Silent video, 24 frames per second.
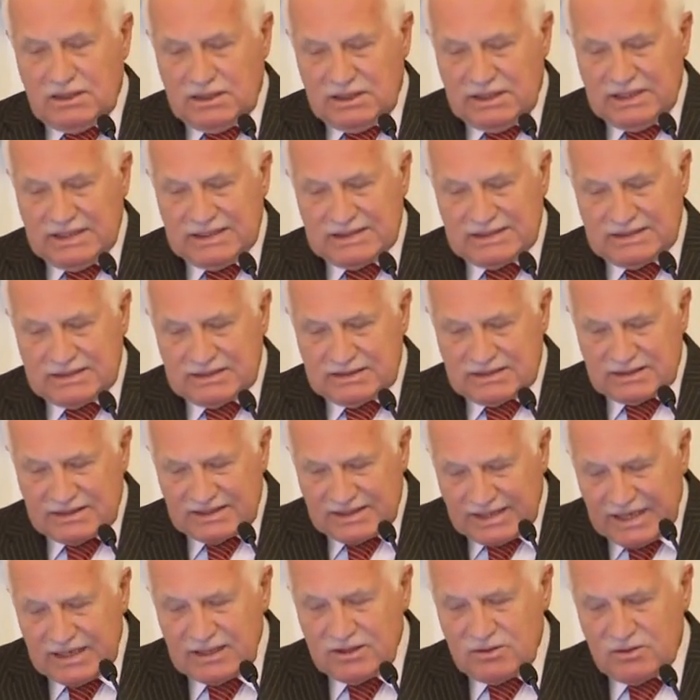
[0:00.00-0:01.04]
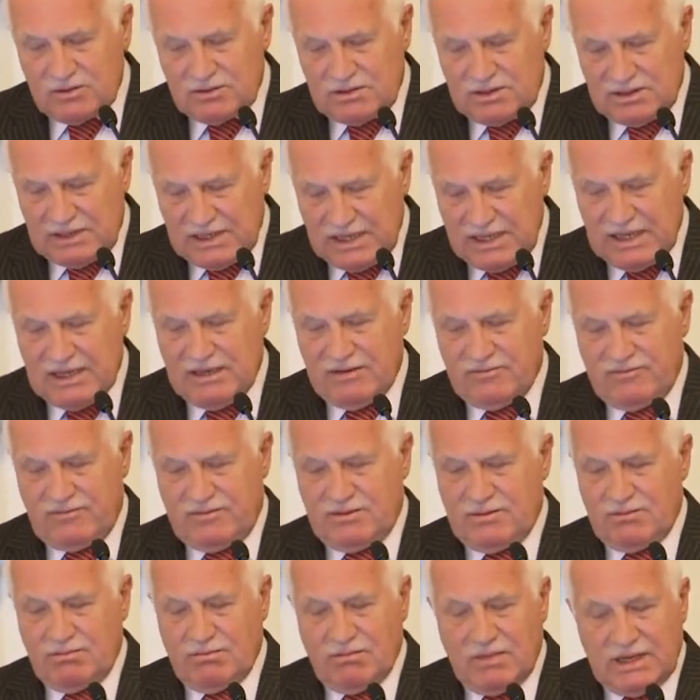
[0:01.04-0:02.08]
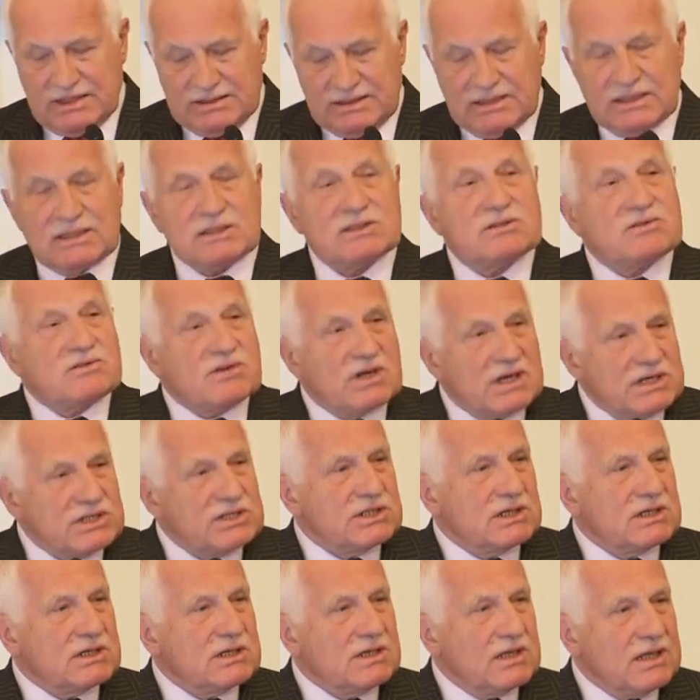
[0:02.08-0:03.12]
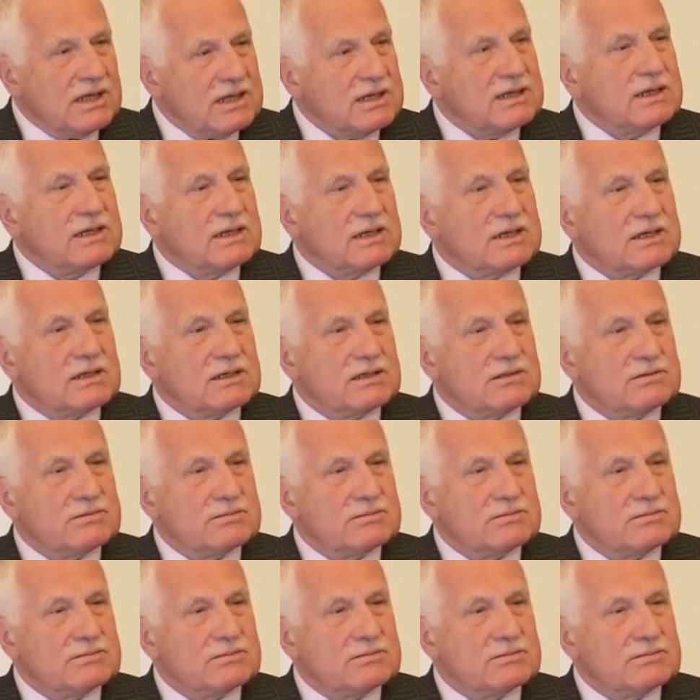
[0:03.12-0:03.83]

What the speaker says: that cannot have but a tragic ending.